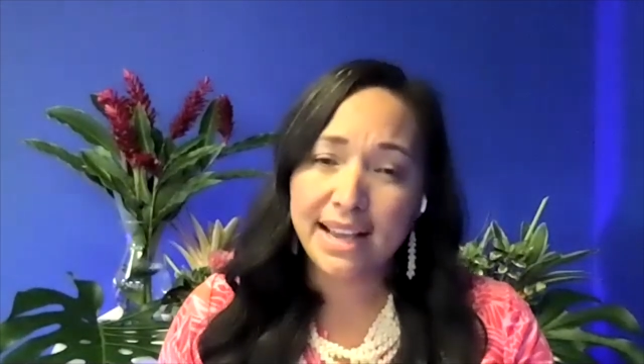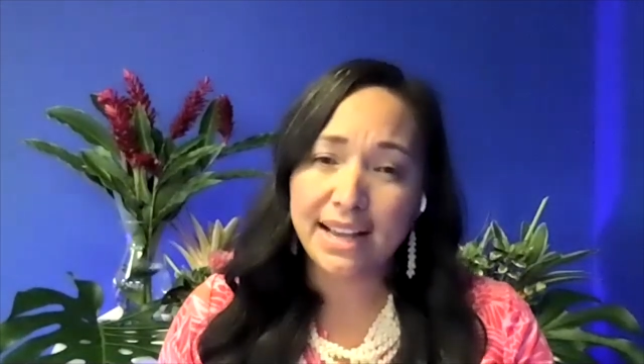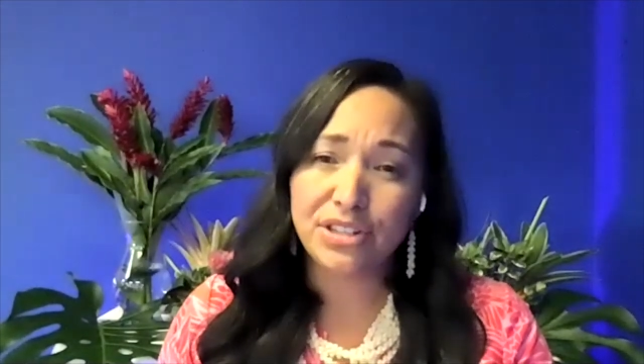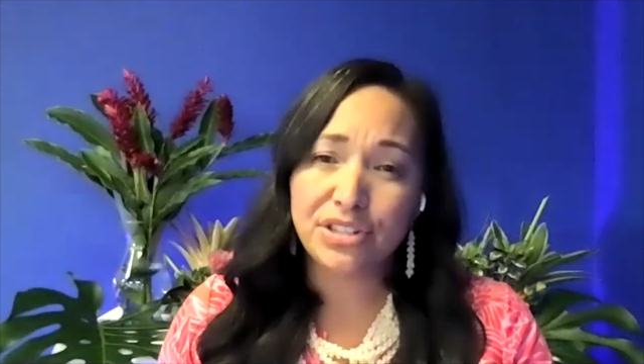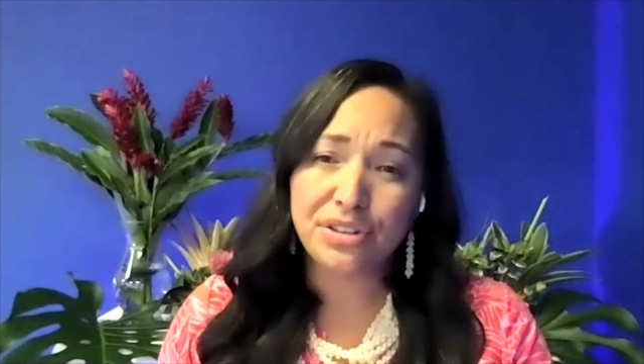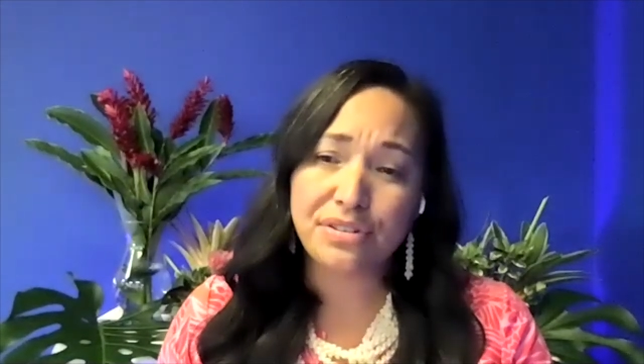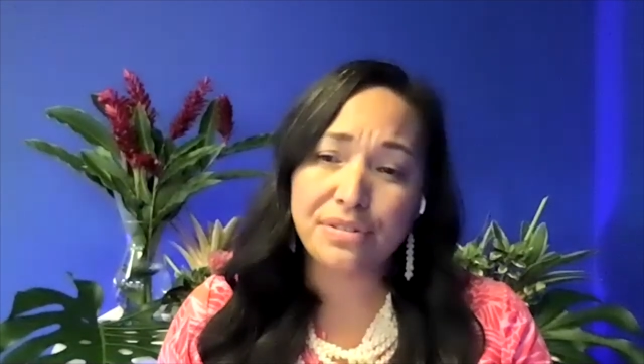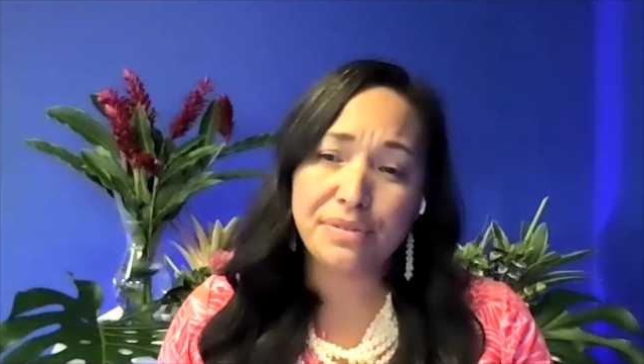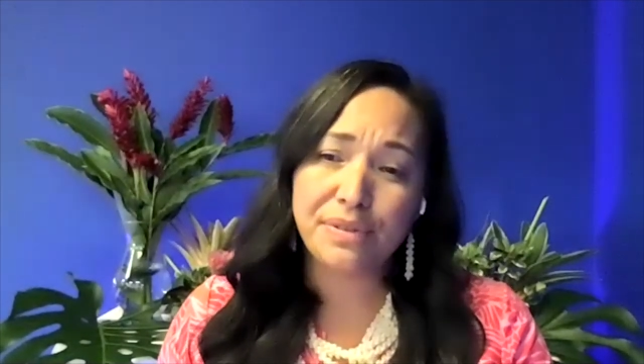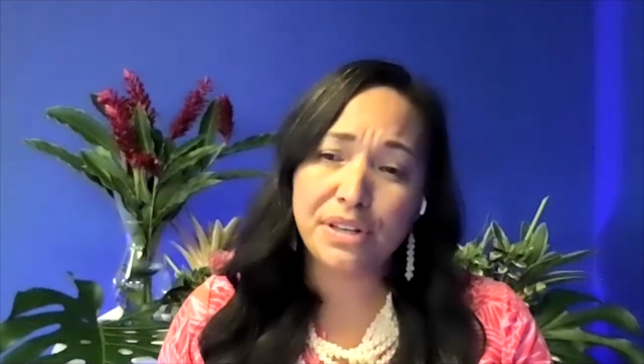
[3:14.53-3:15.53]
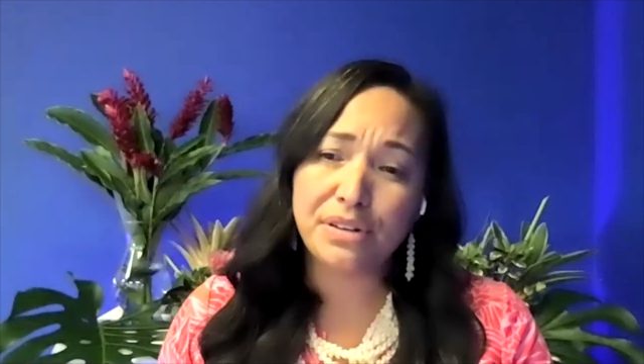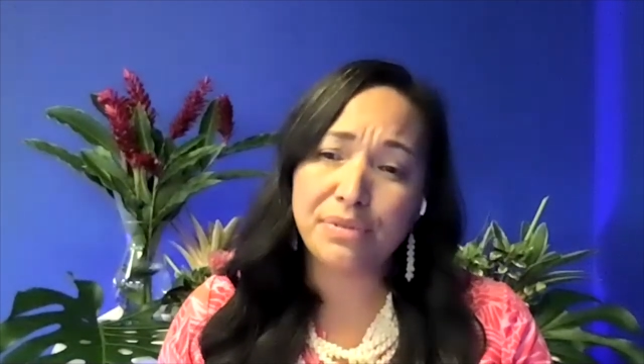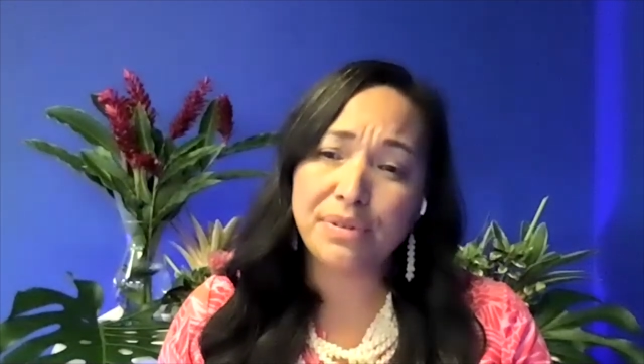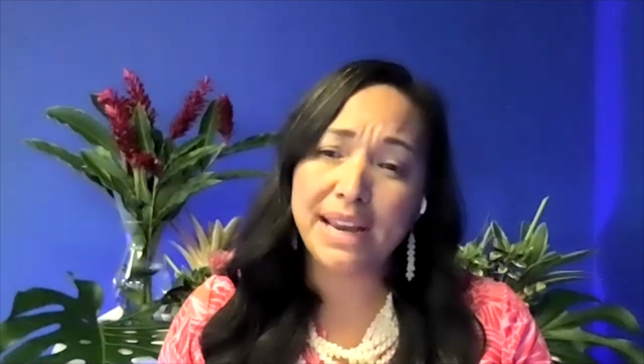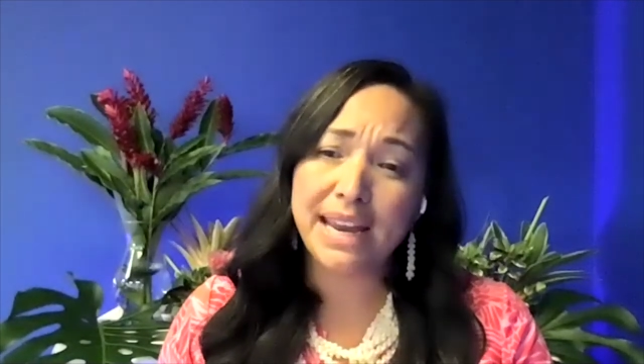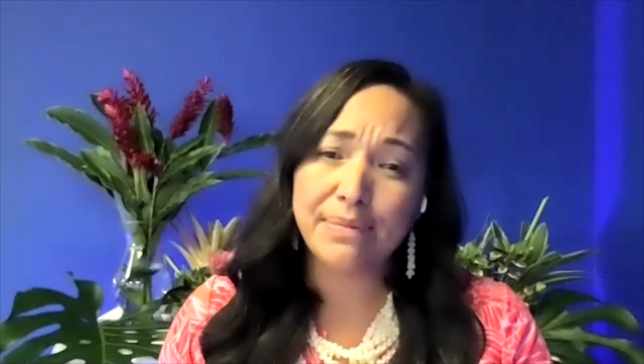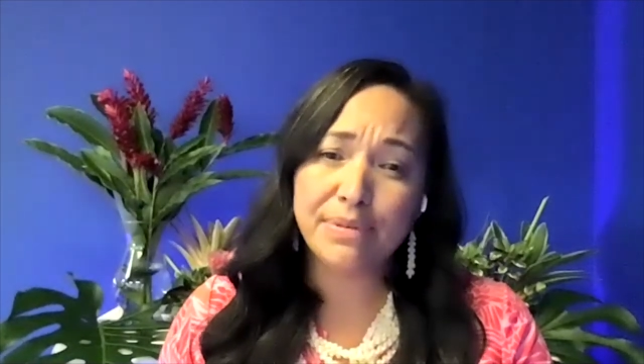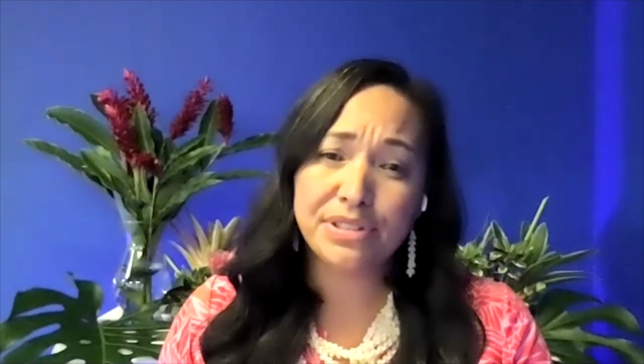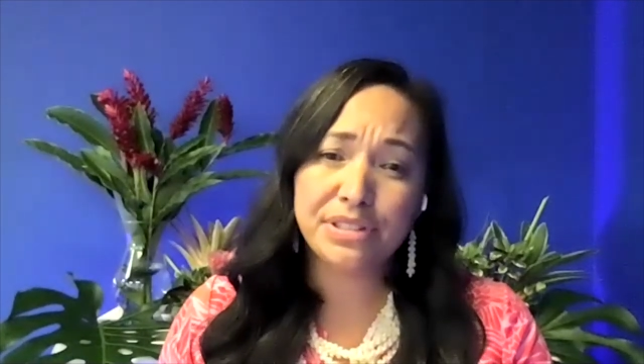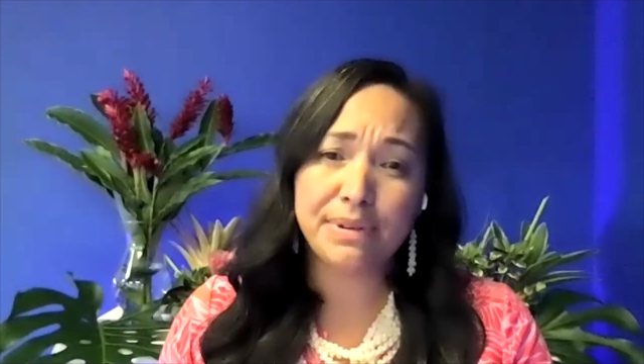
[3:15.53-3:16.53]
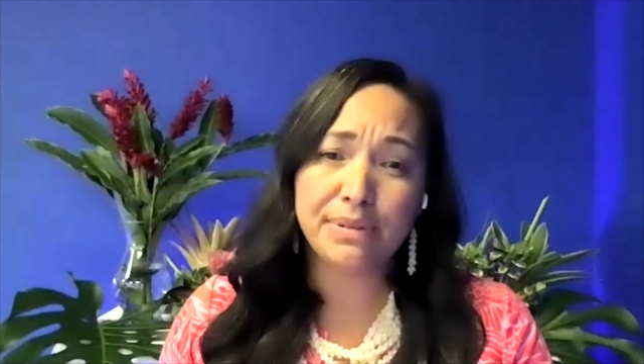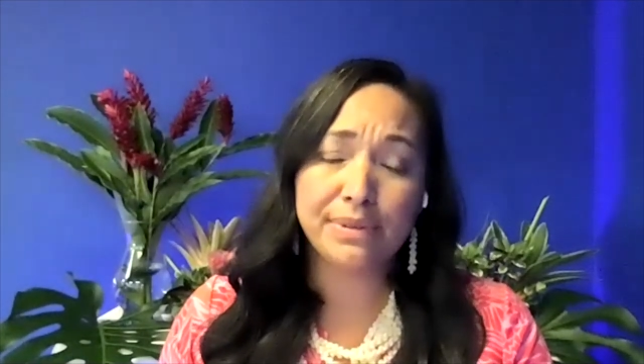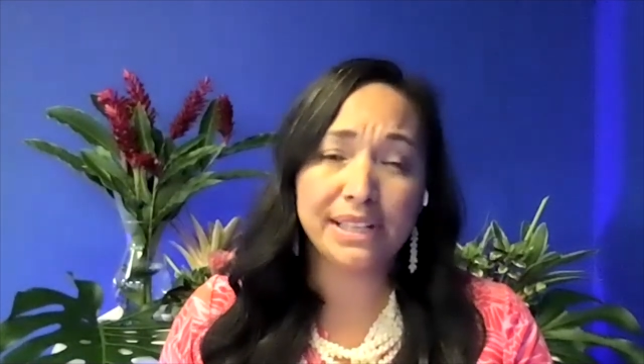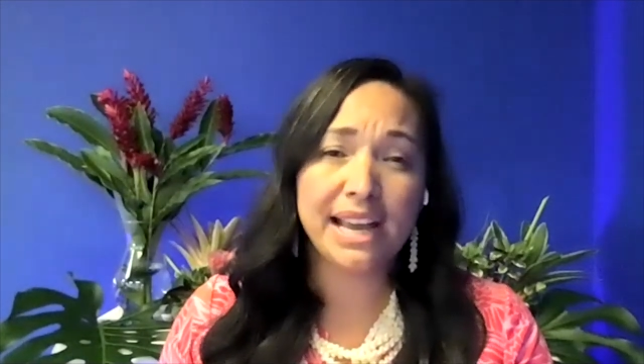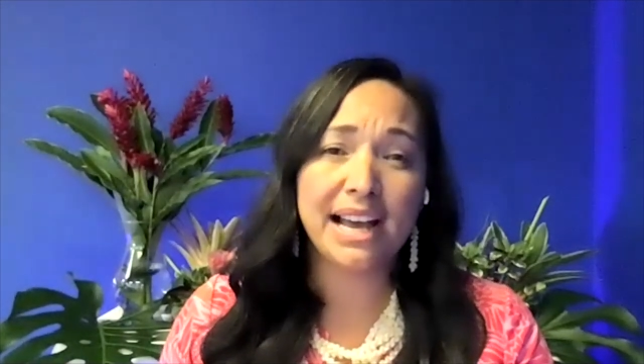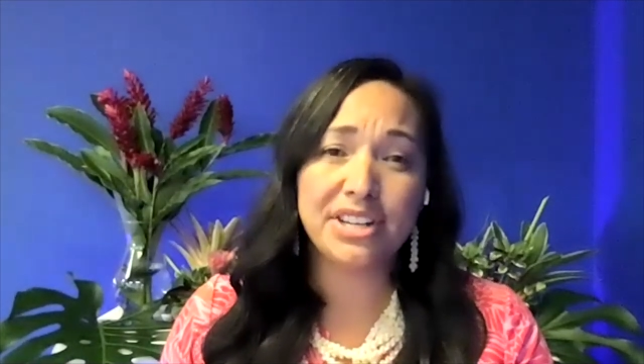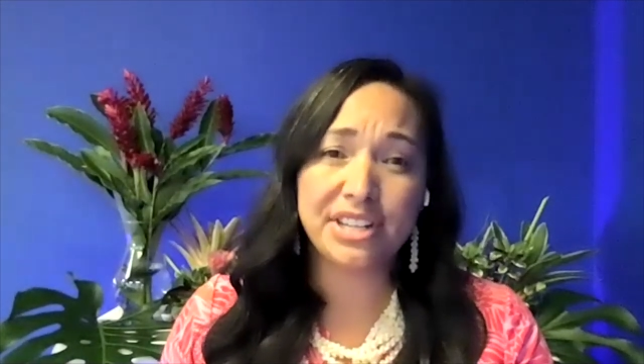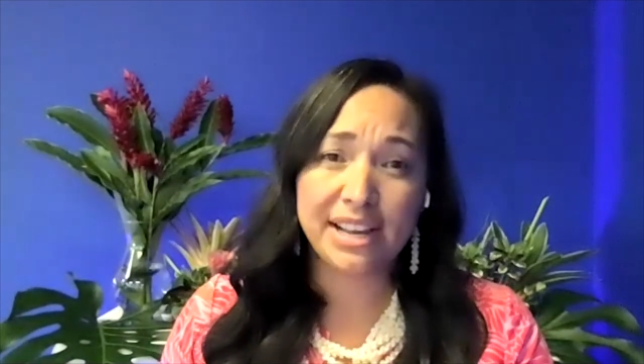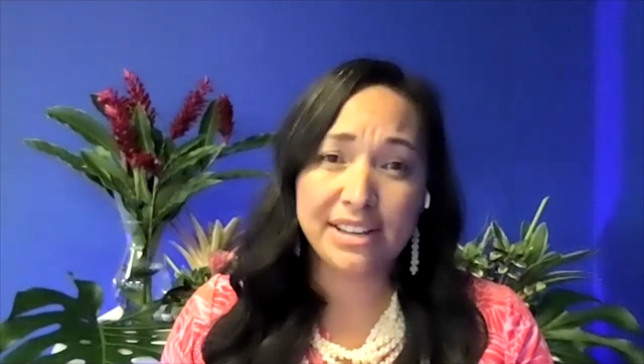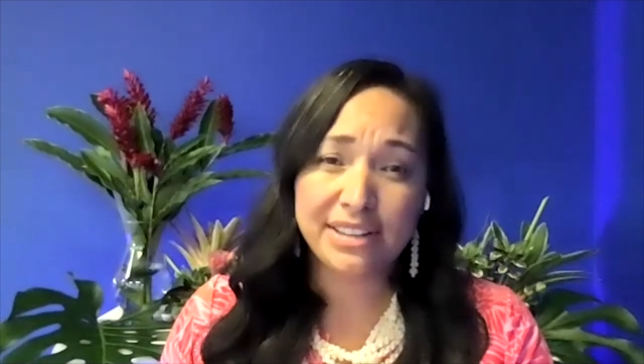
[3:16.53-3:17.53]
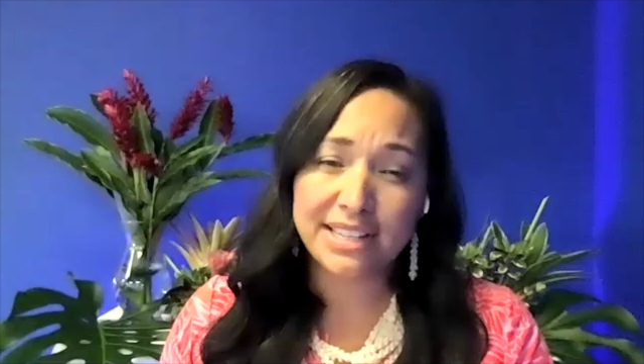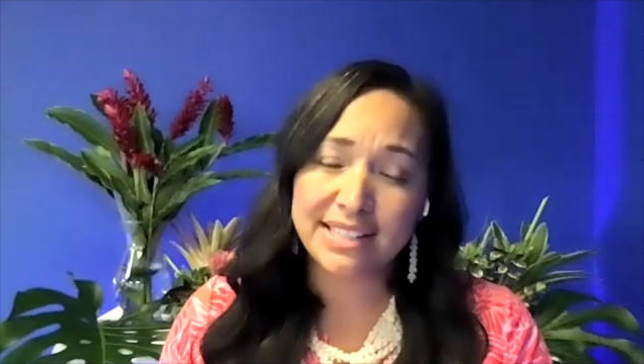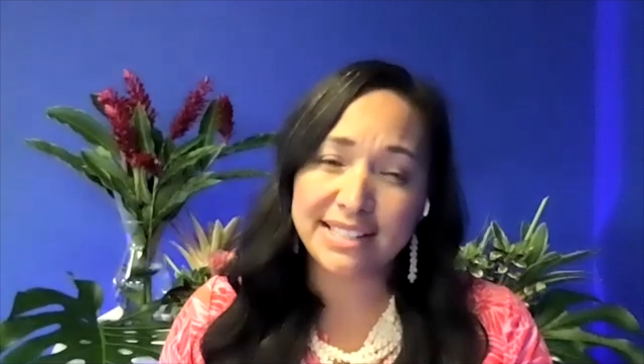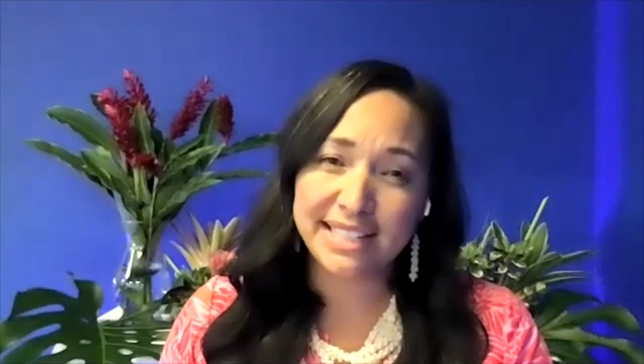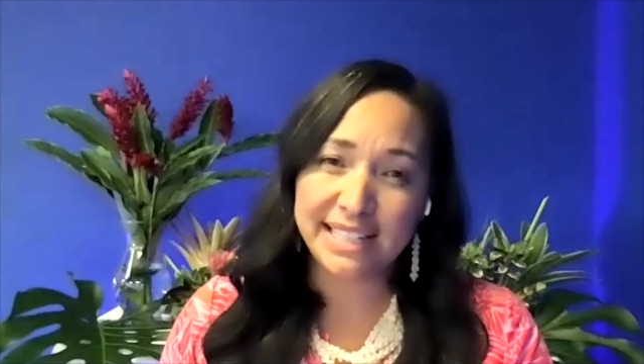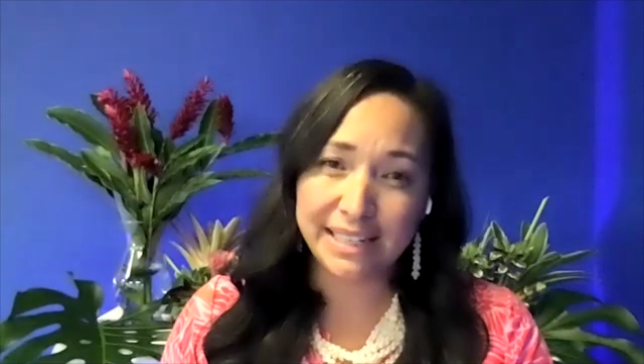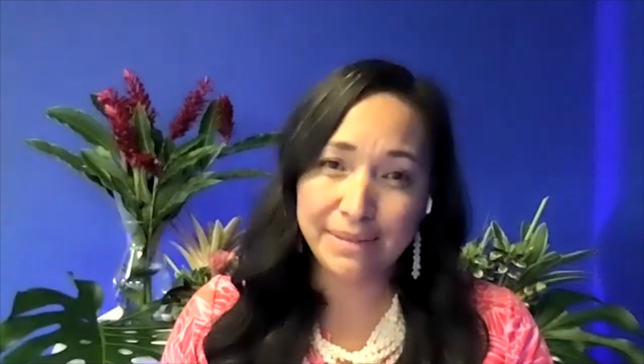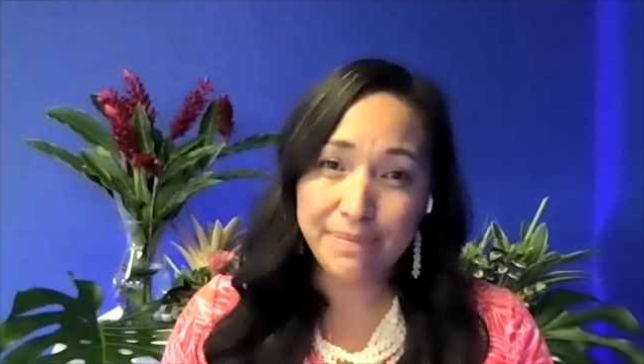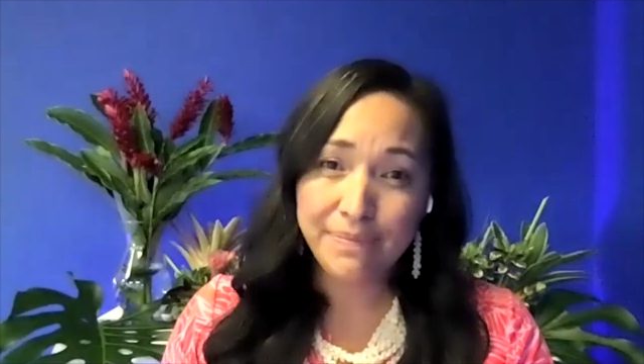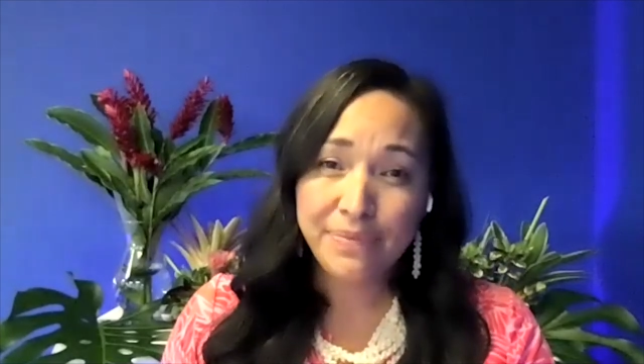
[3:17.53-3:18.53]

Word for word: And so, you know, we were able to be really agile as a team.